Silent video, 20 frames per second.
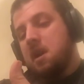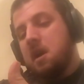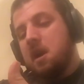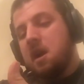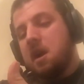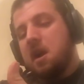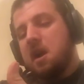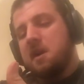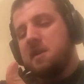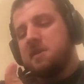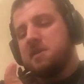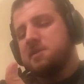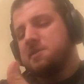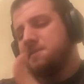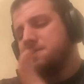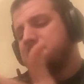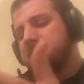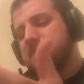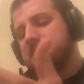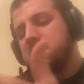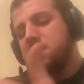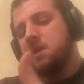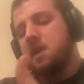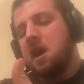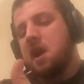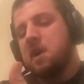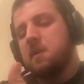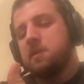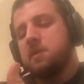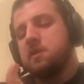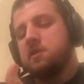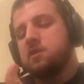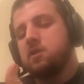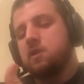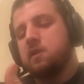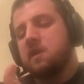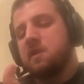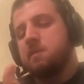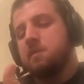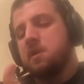I didn't really
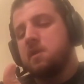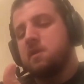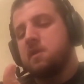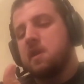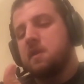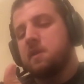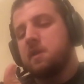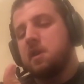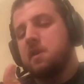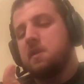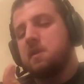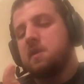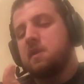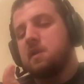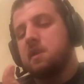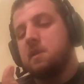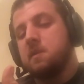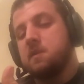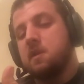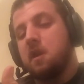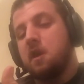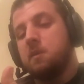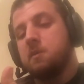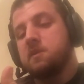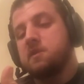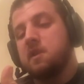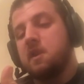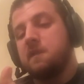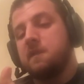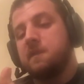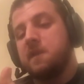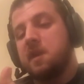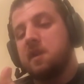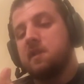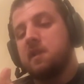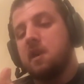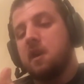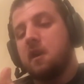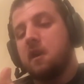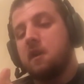enjoy this mode. I thought it was almost
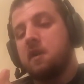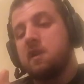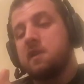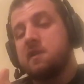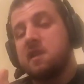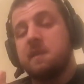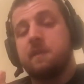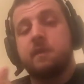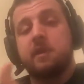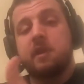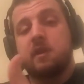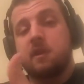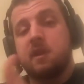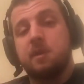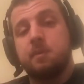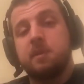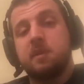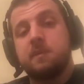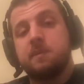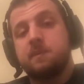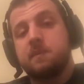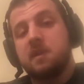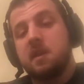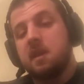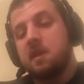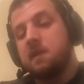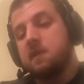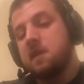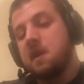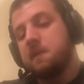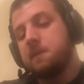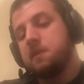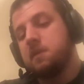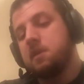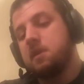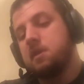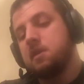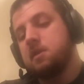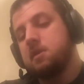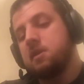unfairly hard. It's definitely creepy. It's
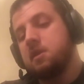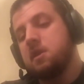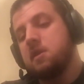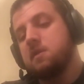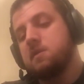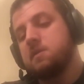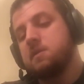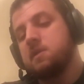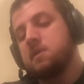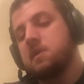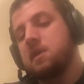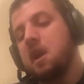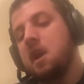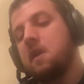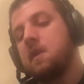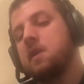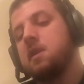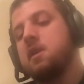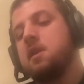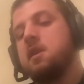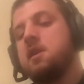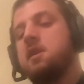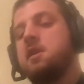definitely scary.